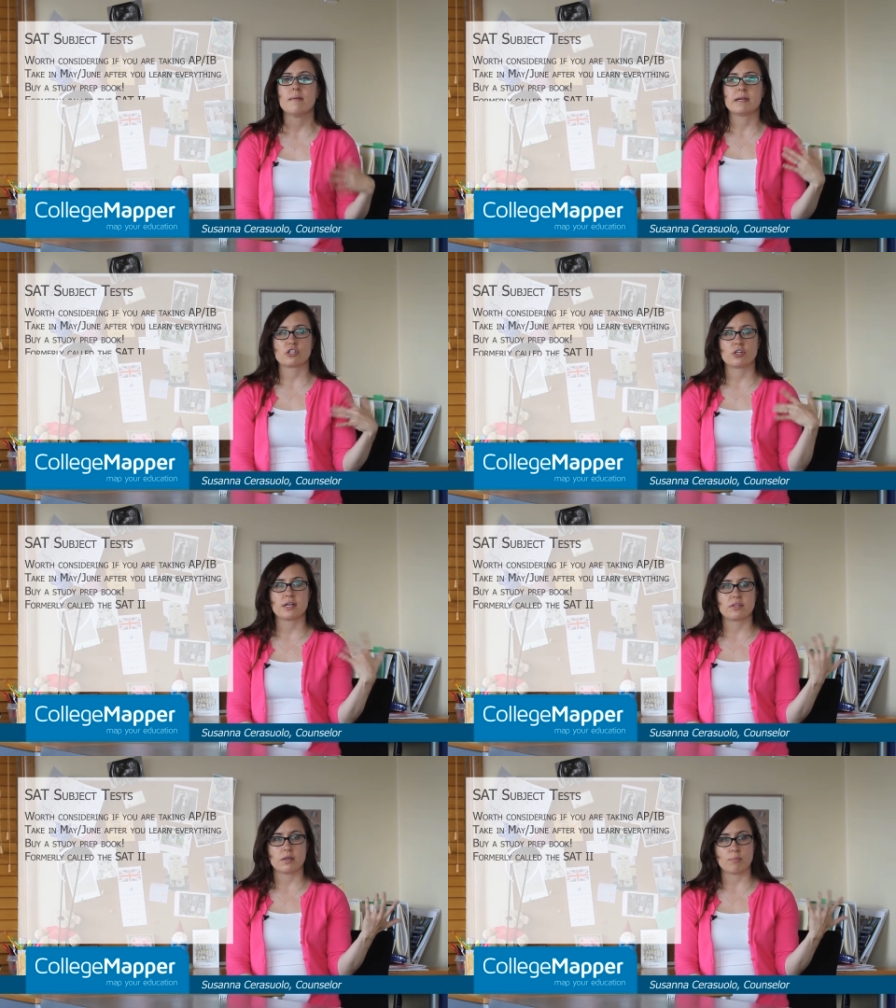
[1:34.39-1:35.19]
Make sure you
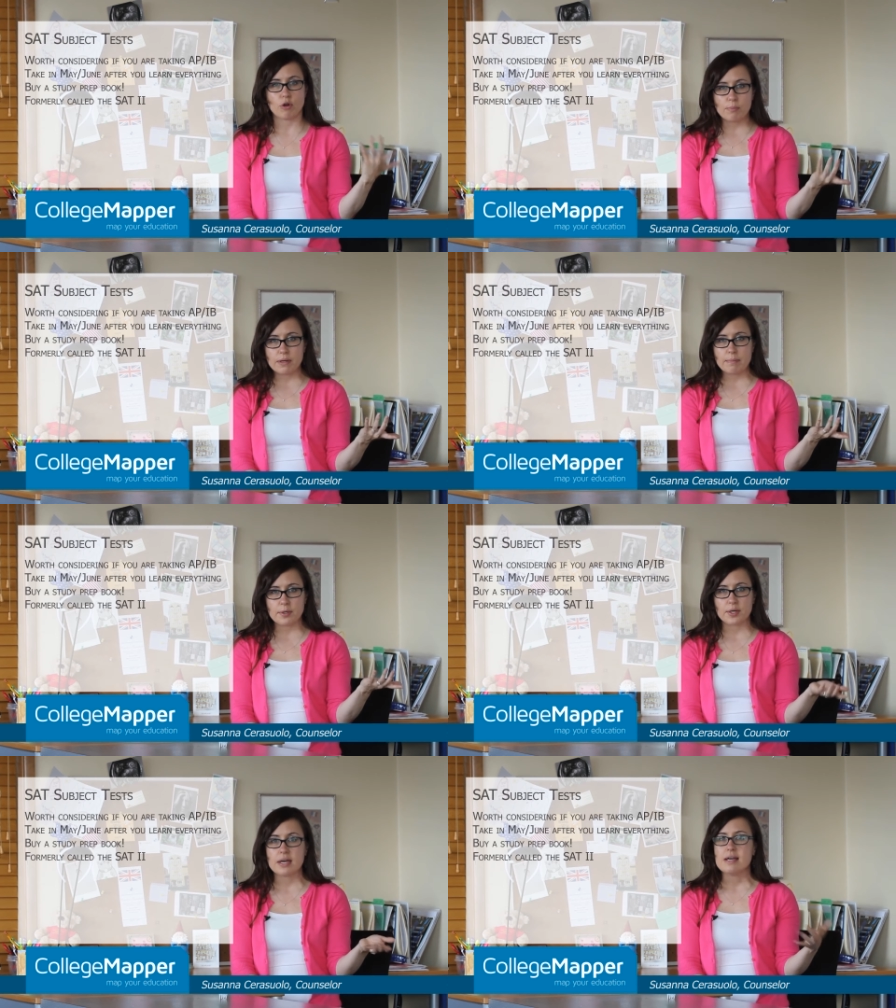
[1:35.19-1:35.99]
get the appropriate
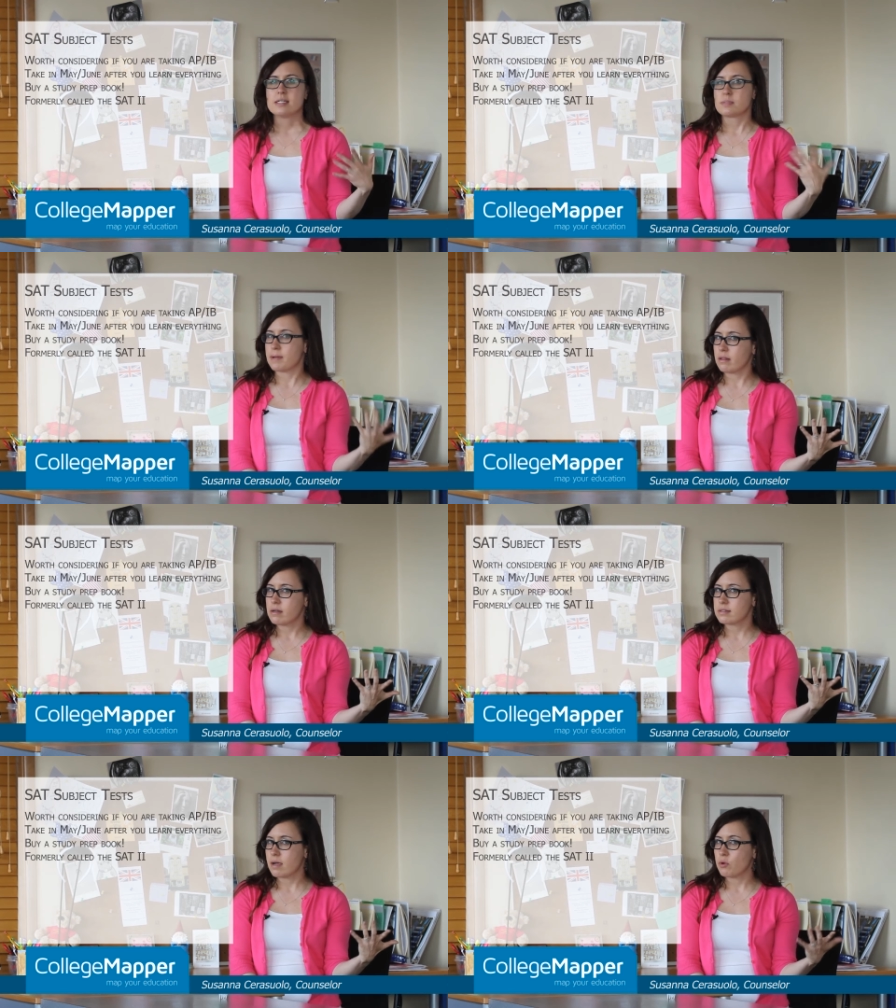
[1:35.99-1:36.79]
book, spend a lot
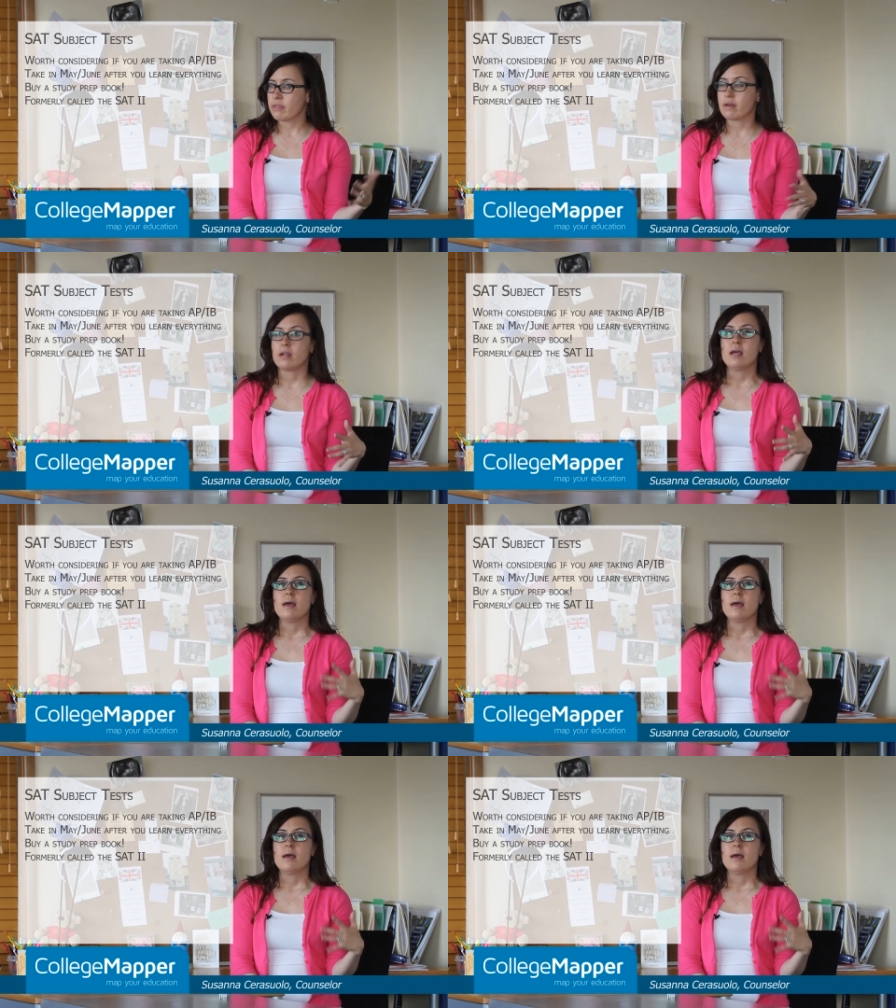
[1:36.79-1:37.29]
of time with it,